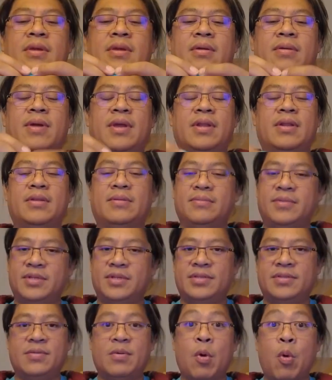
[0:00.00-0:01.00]
All right,
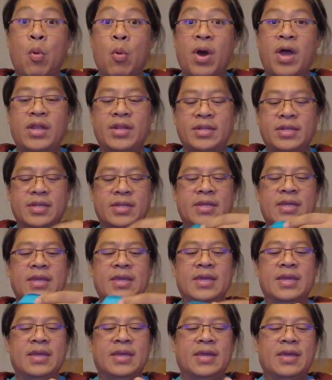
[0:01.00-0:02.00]
just 1,
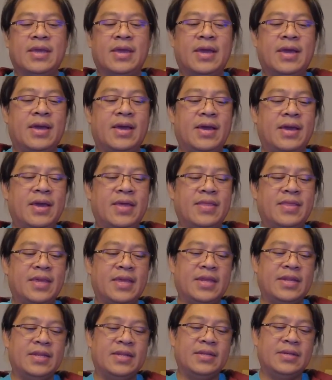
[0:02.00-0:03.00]
and
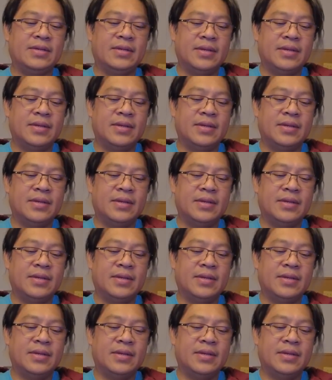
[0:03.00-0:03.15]
then